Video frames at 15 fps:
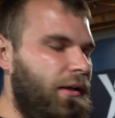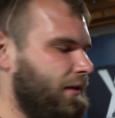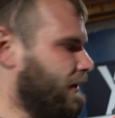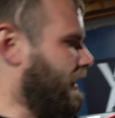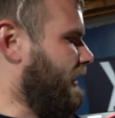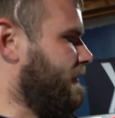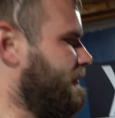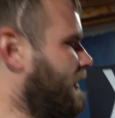
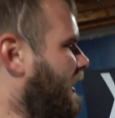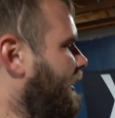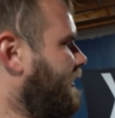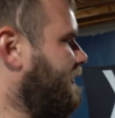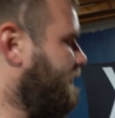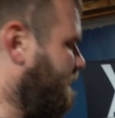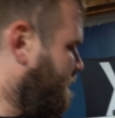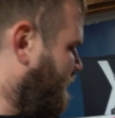last
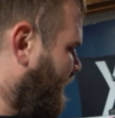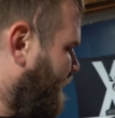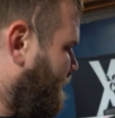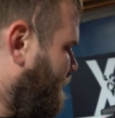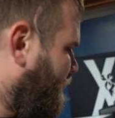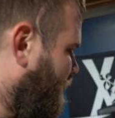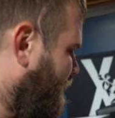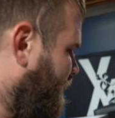night, sometime
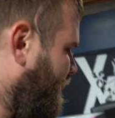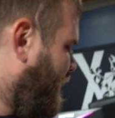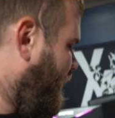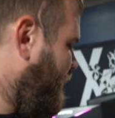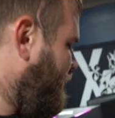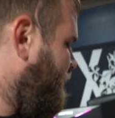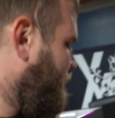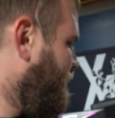in the middle of the
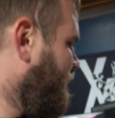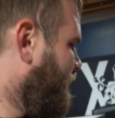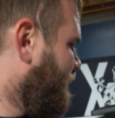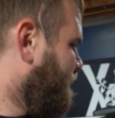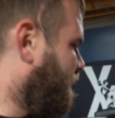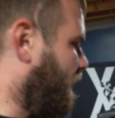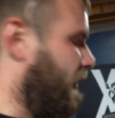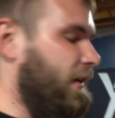night.
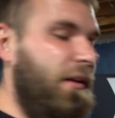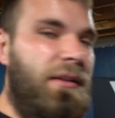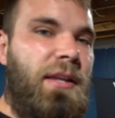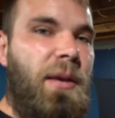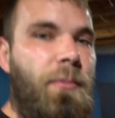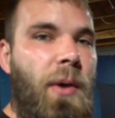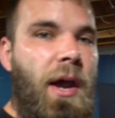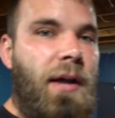So I have to get
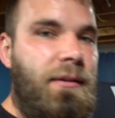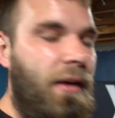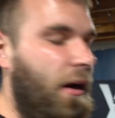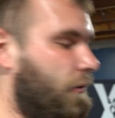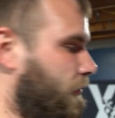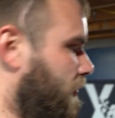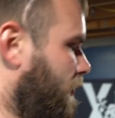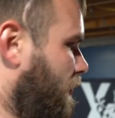that packed out real